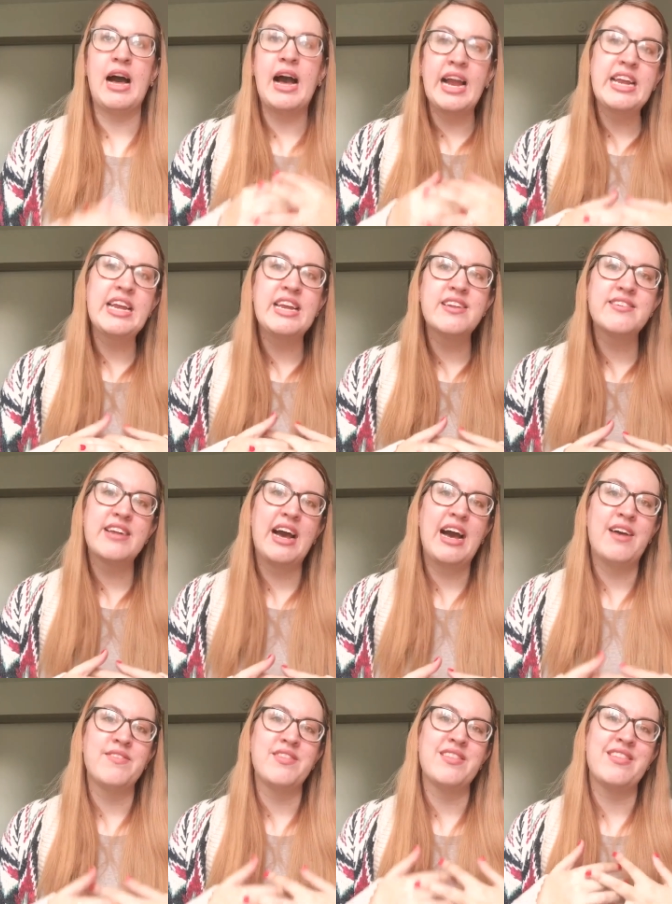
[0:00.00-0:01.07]
I needed to
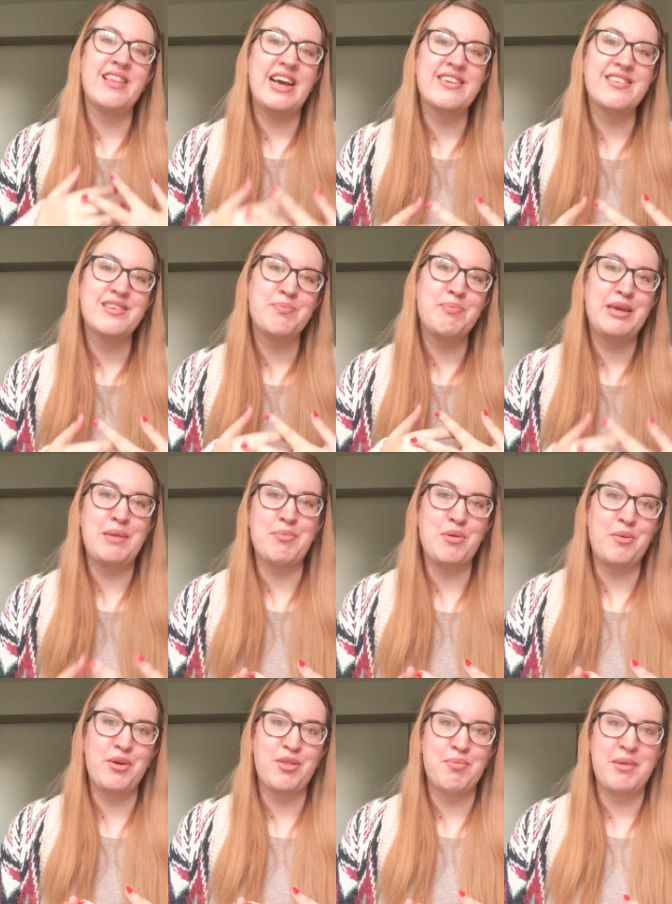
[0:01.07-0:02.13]
have less
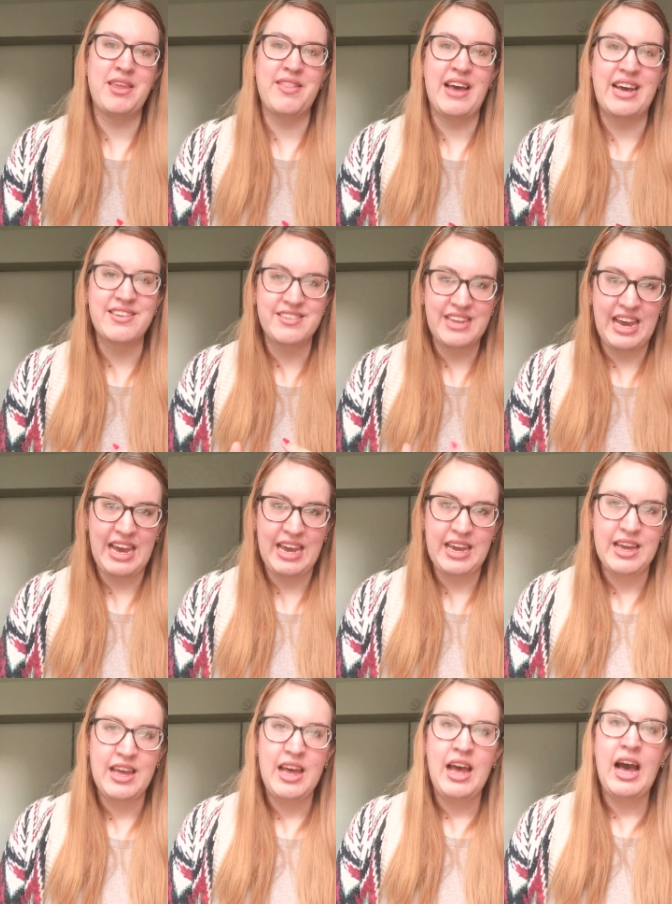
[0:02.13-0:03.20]
people with me that day.